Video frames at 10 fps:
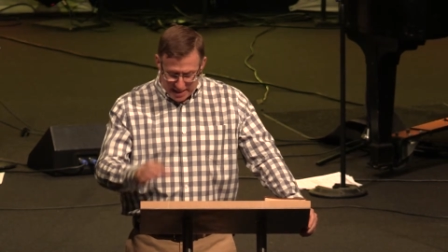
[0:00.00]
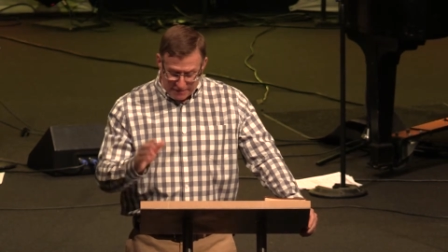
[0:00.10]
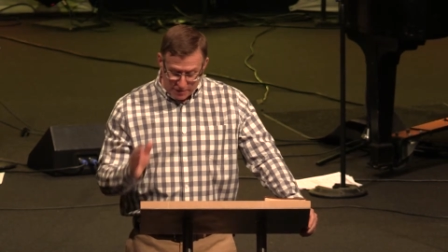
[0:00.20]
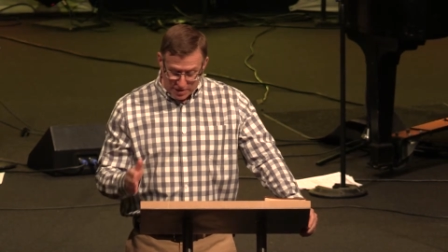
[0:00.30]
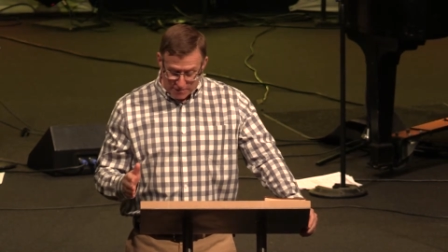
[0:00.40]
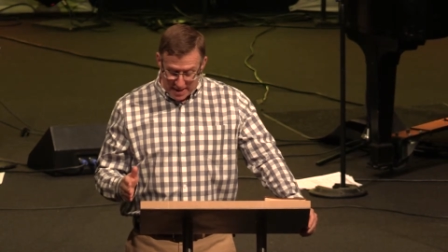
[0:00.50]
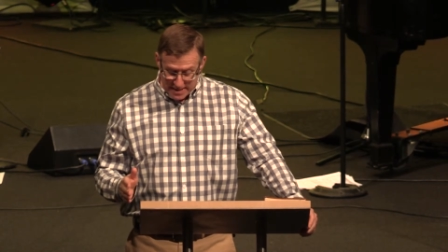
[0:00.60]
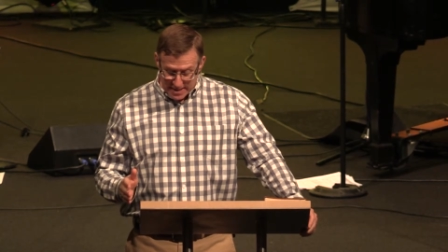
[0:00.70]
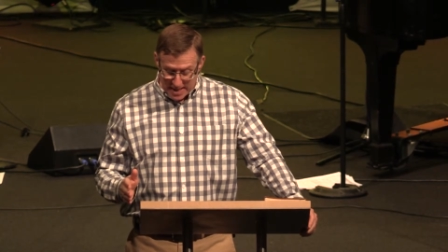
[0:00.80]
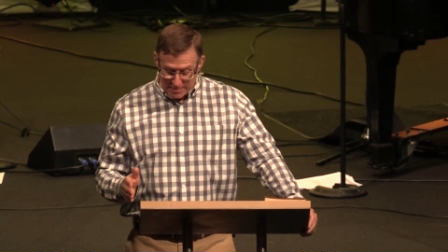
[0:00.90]
if you're at the right
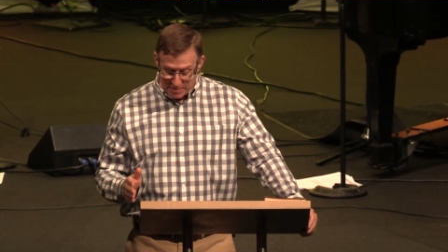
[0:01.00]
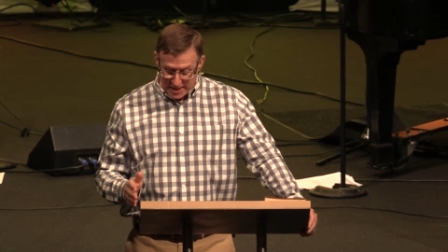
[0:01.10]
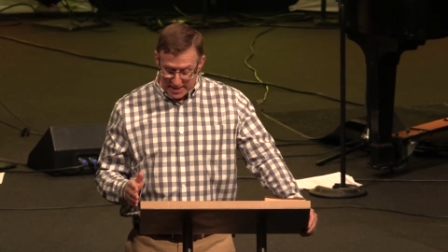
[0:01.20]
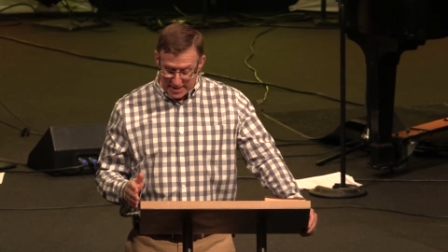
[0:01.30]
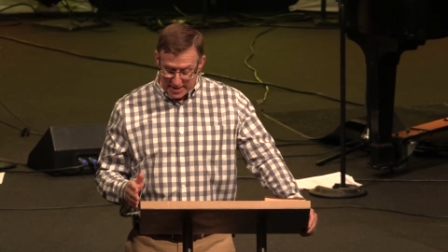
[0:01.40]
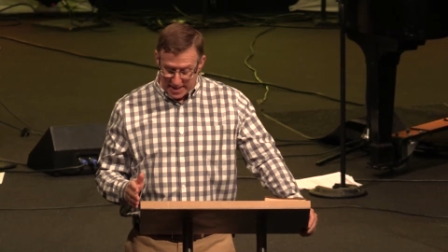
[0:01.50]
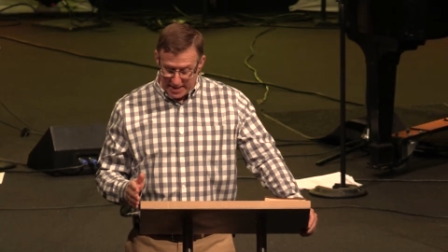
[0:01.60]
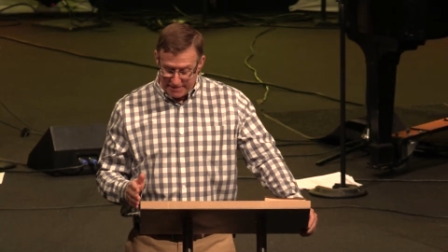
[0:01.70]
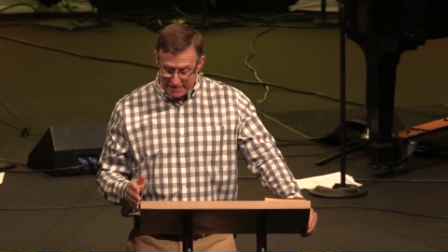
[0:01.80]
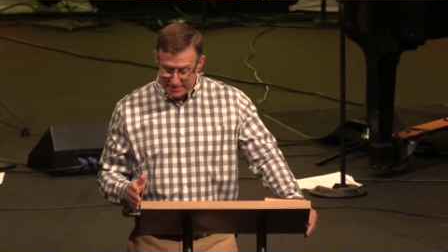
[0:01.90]
time and place in
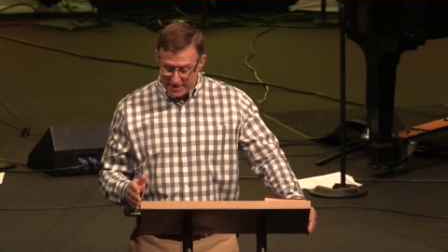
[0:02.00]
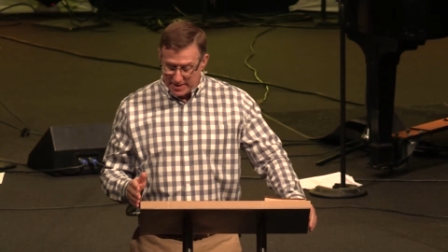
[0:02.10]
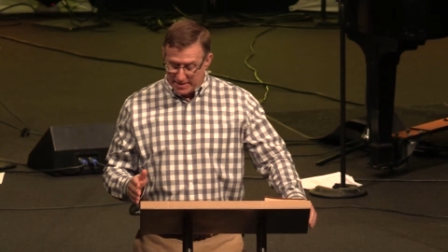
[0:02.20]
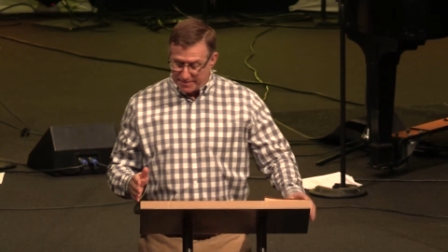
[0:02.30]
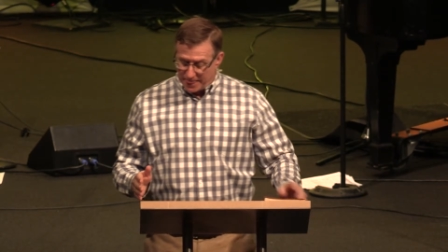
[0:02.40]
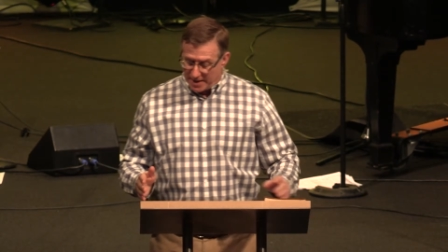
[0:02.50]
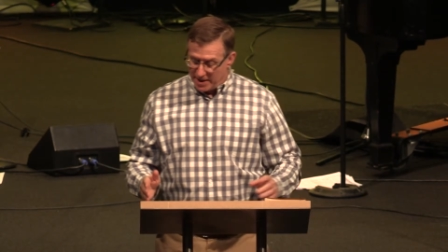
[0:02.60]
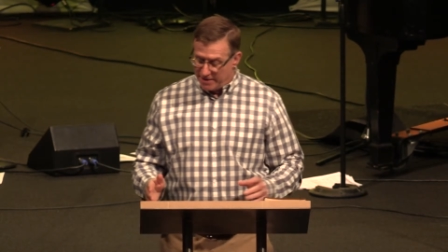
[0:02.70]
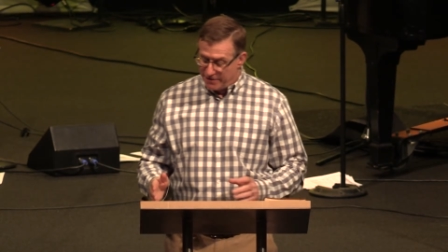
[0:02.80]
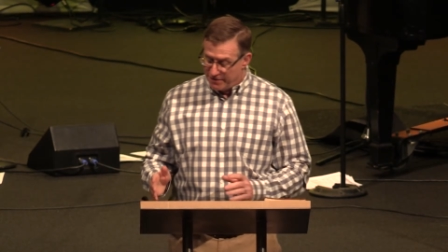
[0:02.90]
life,
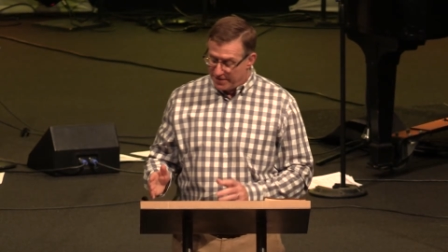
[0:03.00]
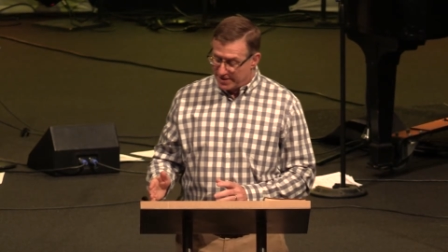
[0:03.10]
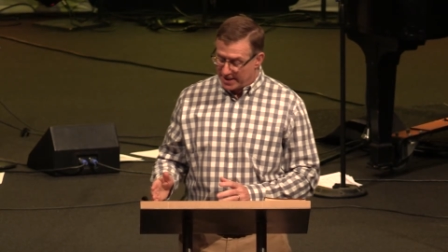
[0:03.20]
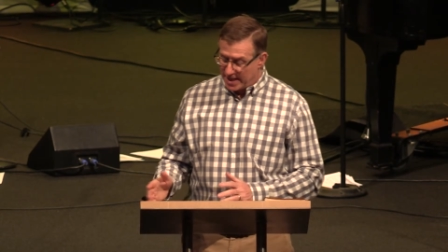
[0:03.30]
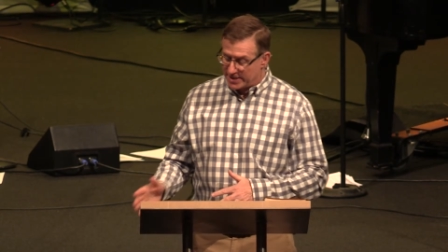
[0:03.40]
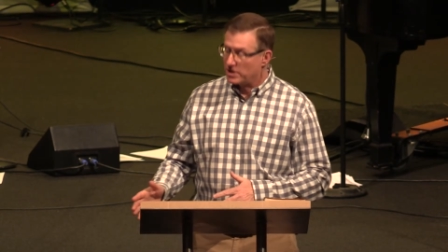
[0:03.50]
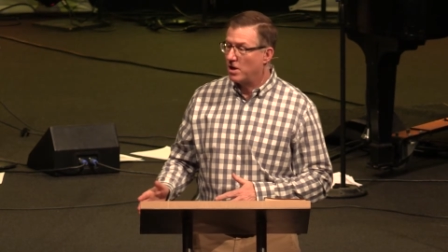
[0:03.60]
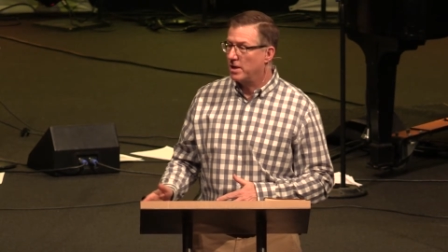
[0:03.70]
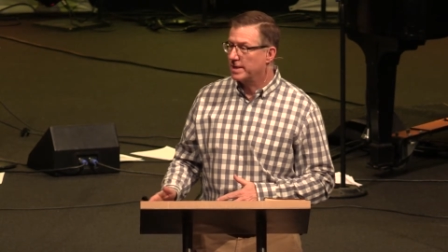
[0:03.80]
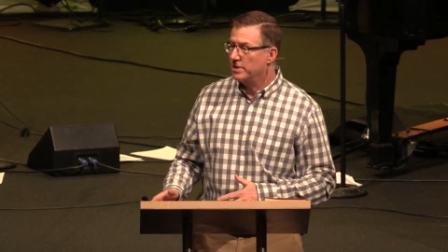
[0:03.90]
and if you feel that God's
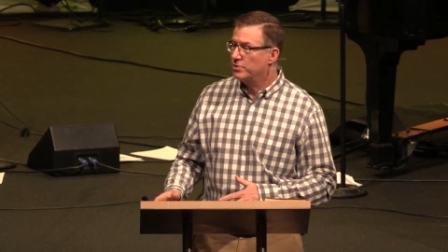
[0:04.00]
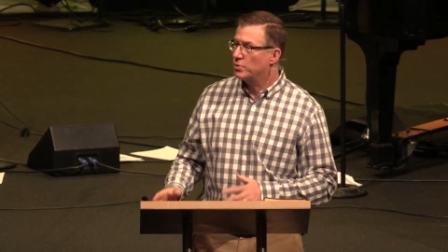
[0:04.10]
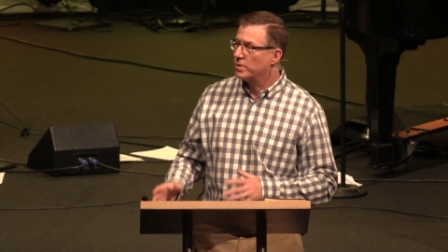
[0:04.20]
calling you to